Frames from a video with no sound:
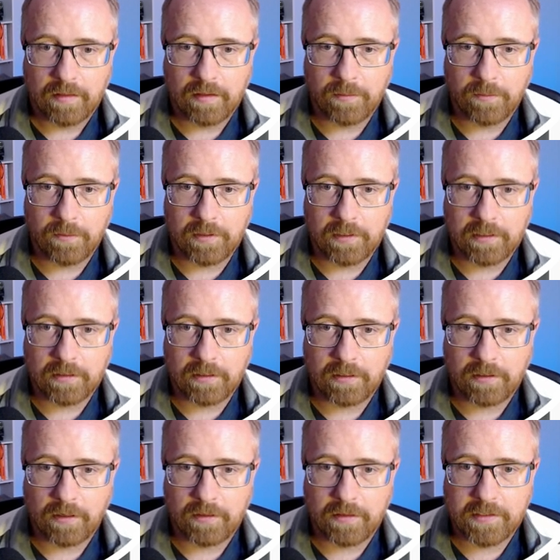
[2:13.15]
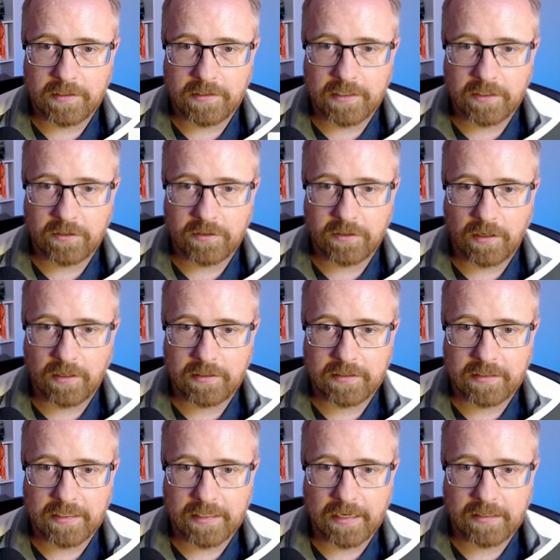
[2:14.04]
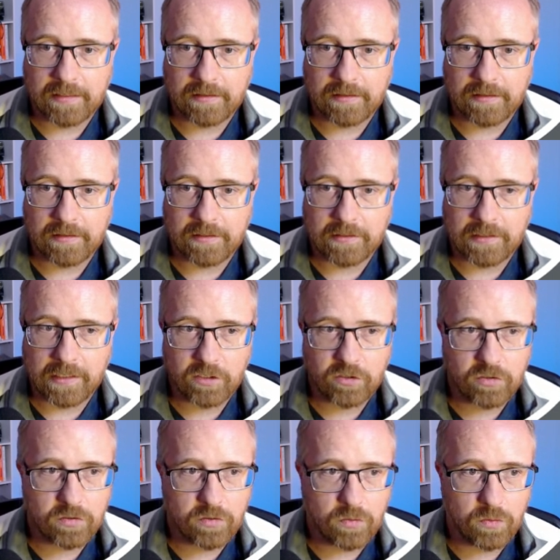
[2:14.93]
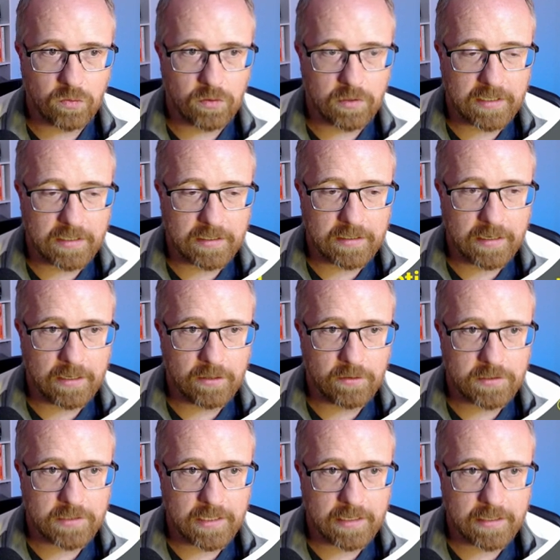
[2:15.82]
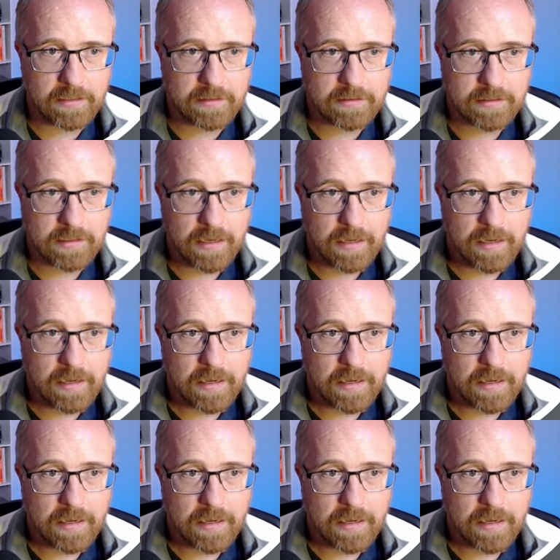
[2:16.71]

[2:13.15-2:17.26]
Then I'm going to click on the six dots to get to the section or container settings,